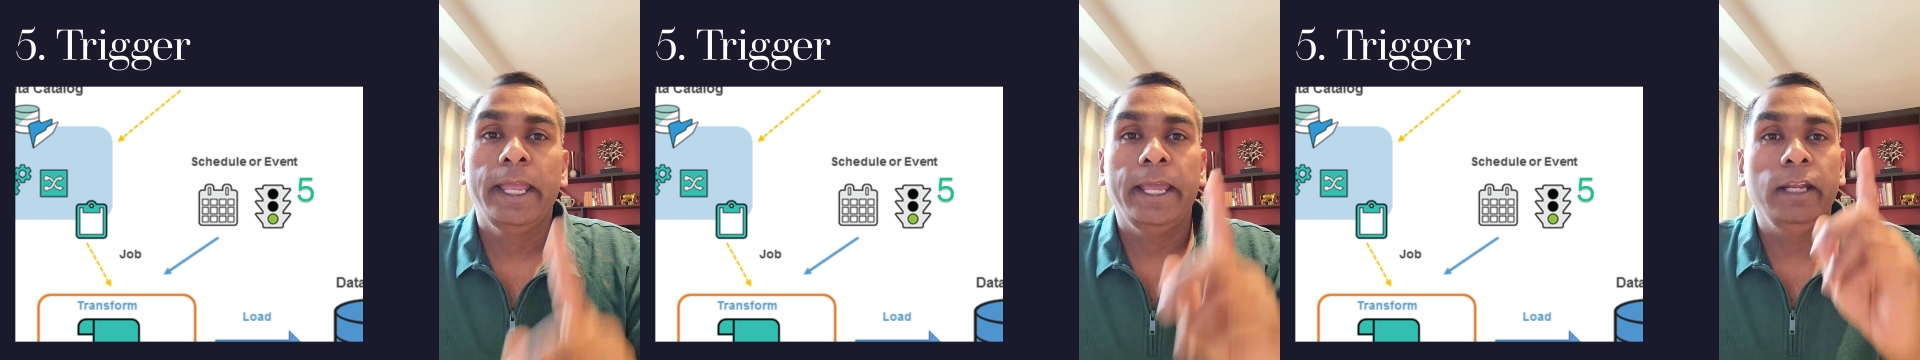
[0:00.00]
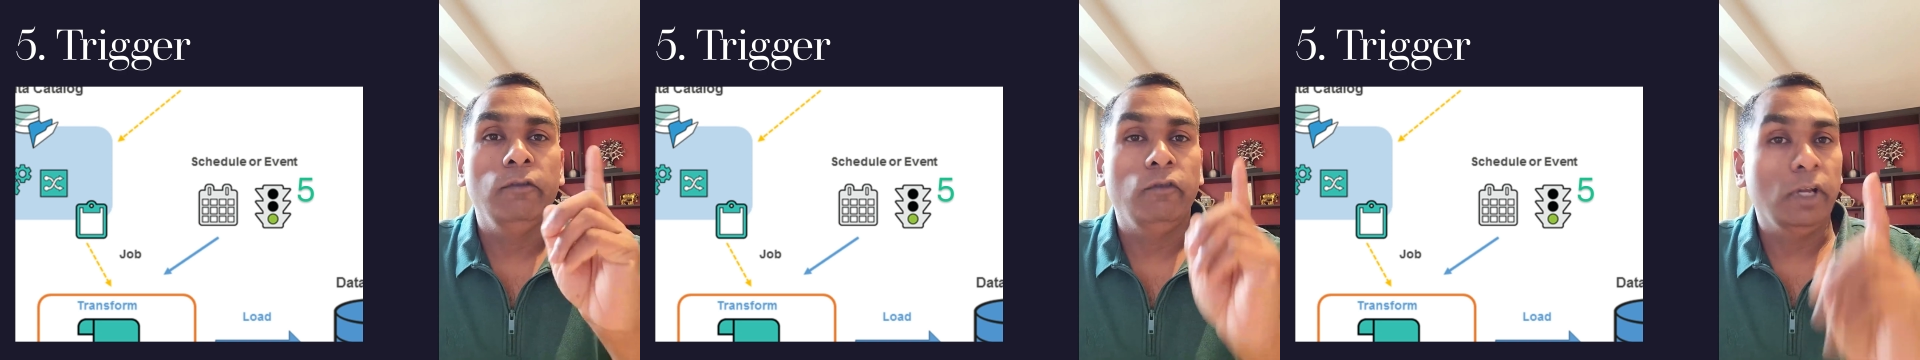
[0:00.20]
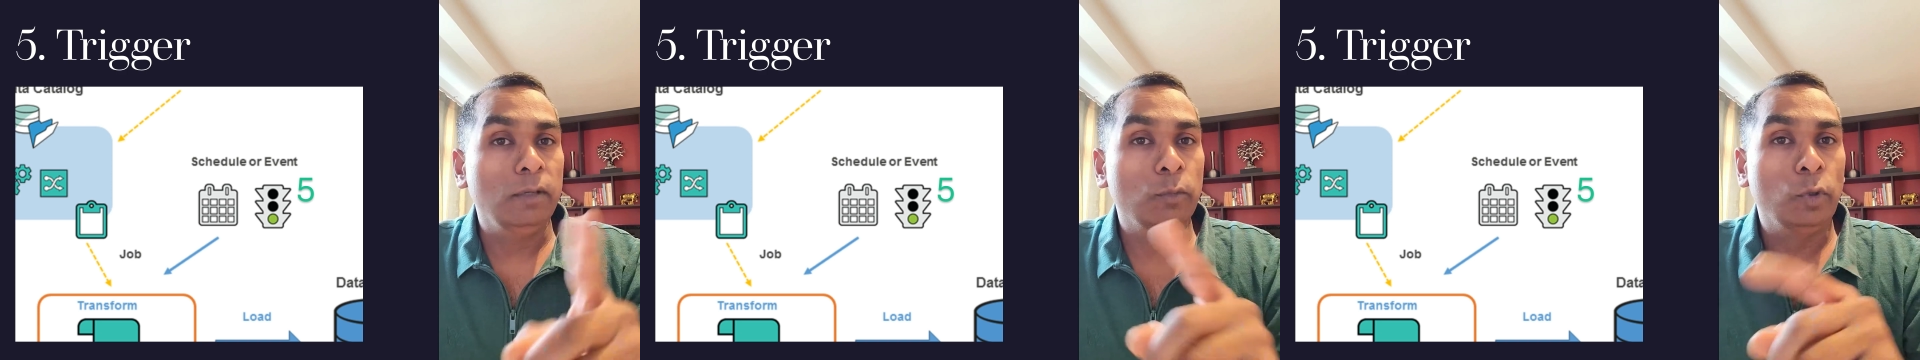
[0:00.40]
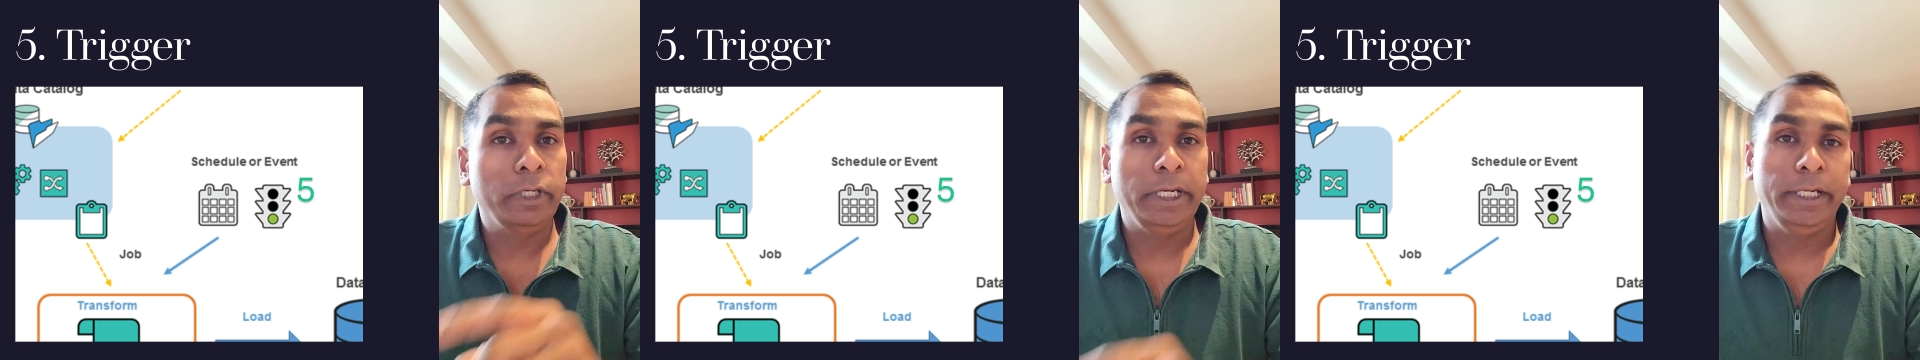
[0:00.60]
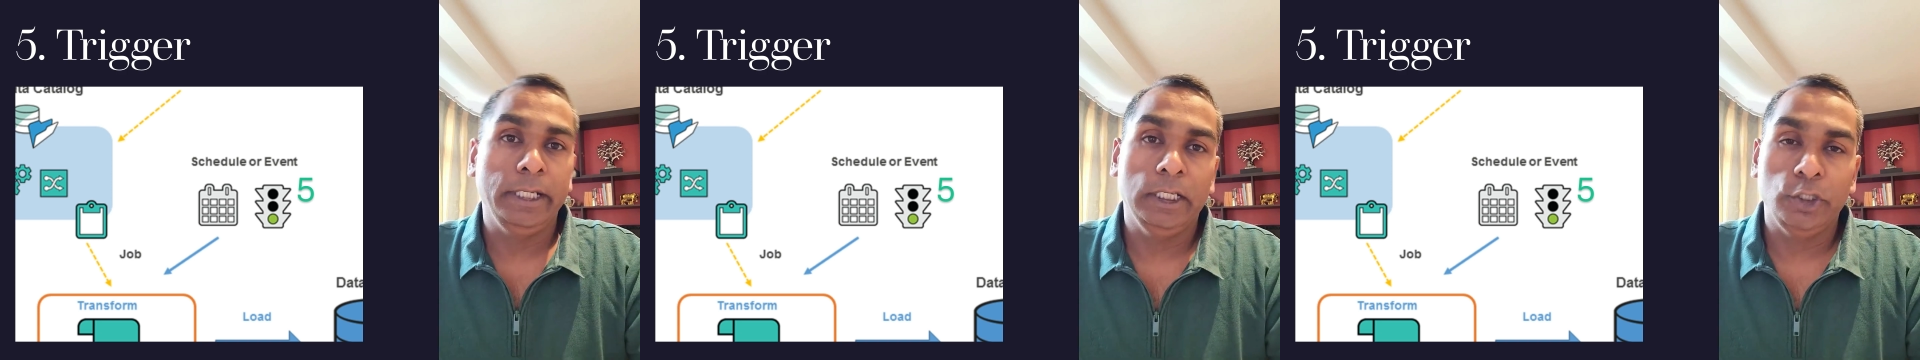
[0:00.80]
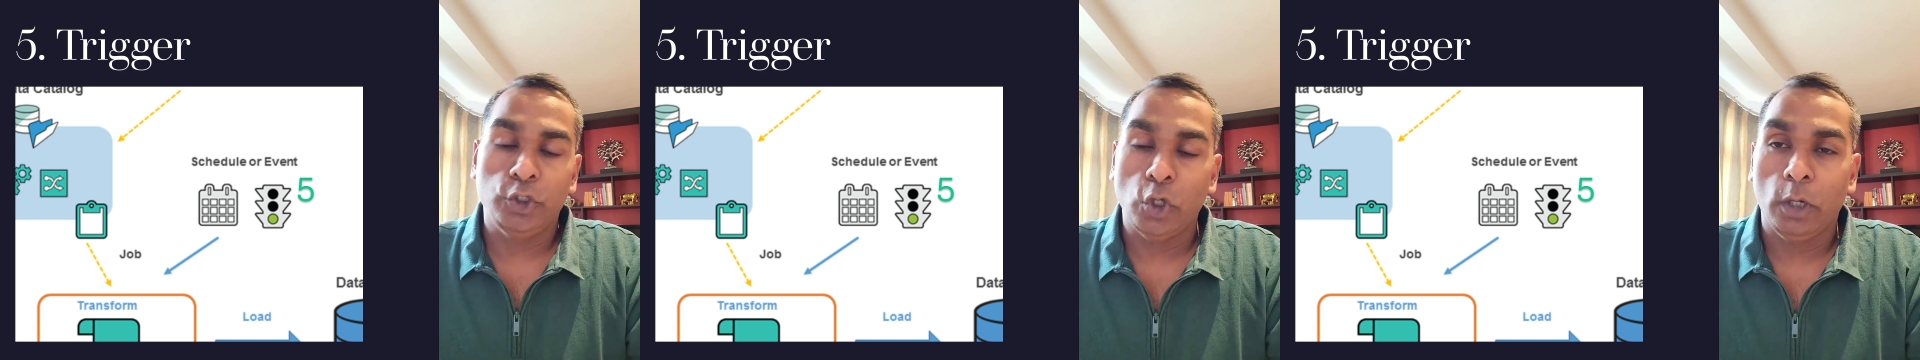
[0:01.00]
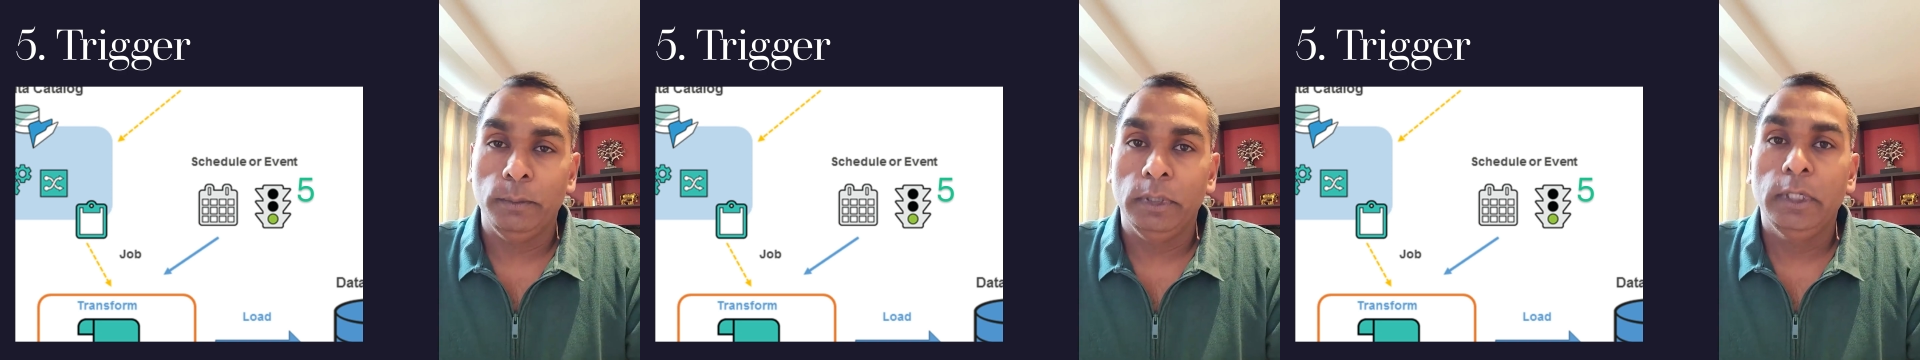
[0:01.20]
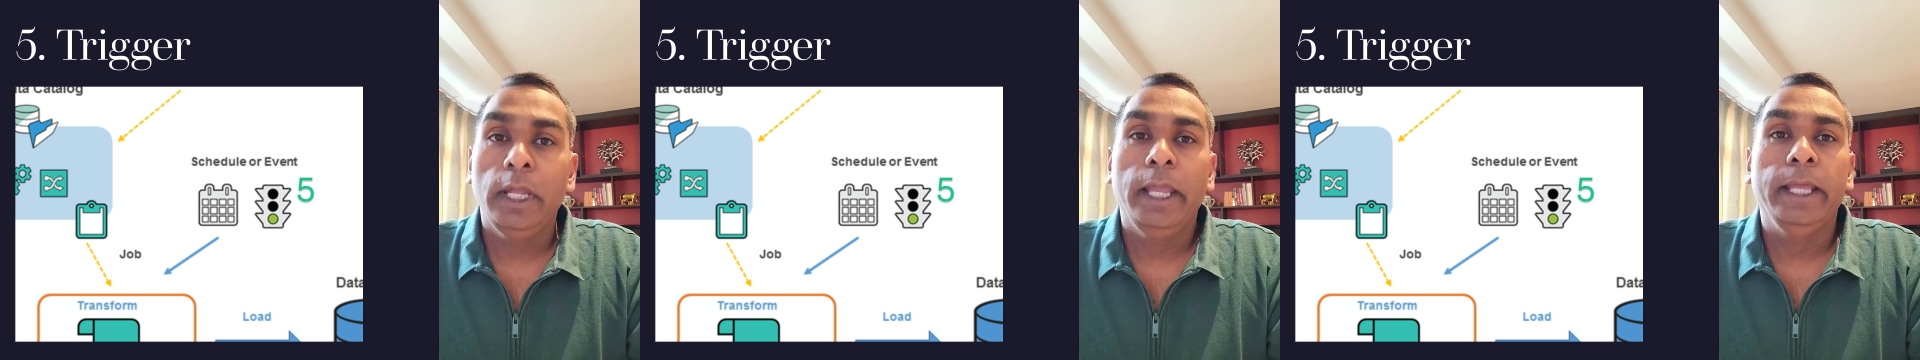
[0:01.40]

and one more ETL job